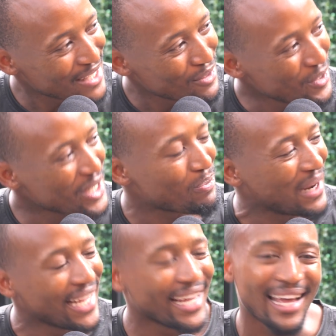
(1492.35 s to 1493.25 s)
Which
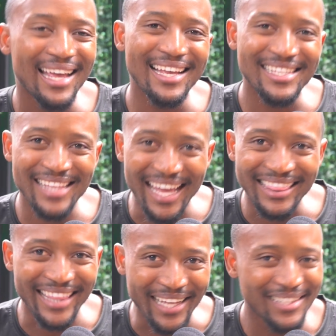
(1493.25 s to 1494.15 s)
player is that
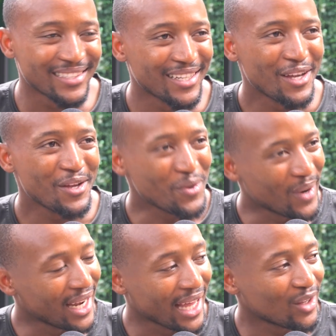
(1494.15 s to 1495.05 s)
you were
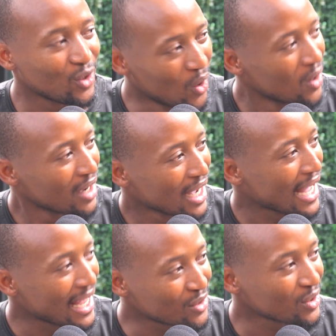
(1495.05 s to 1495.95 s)
like, yo,
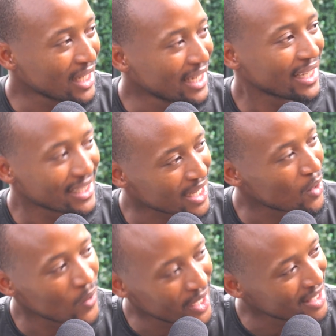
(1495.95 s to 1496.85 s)
today I get 10
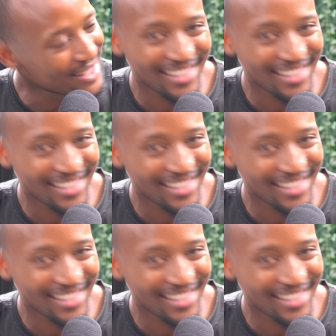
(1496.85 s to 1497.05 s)
weights?